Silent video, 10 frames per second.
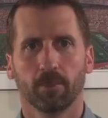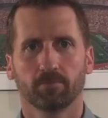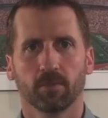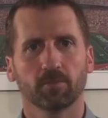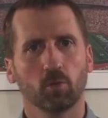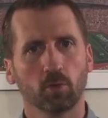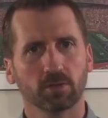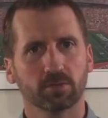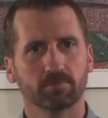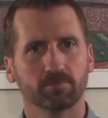Of
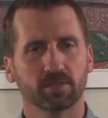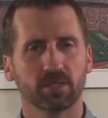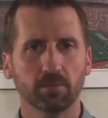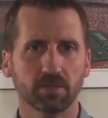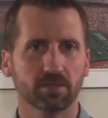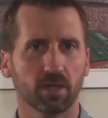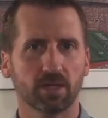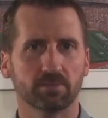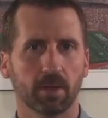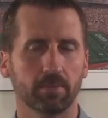course, some of the
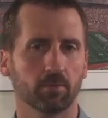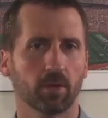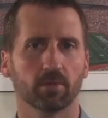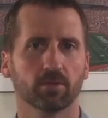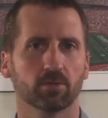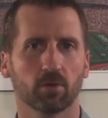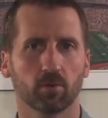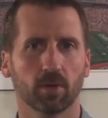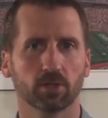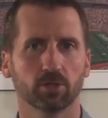studies might be relevant to our
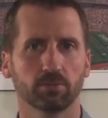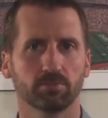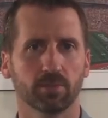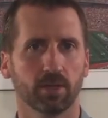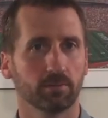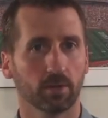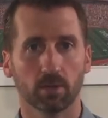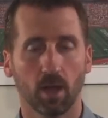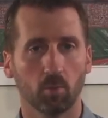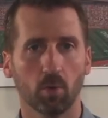question, and a
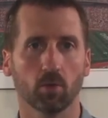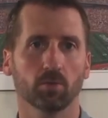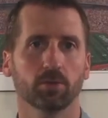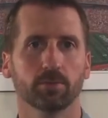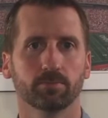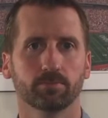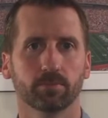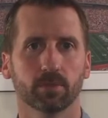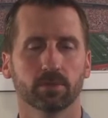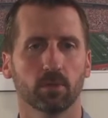lot won't.
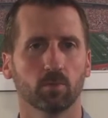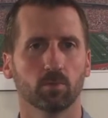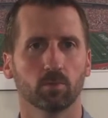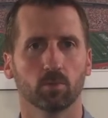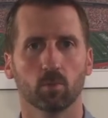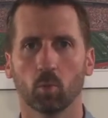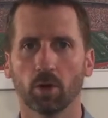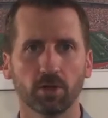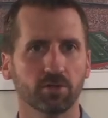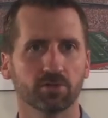So
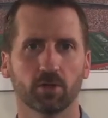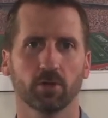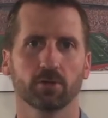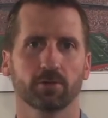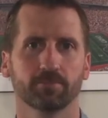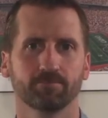where do you start?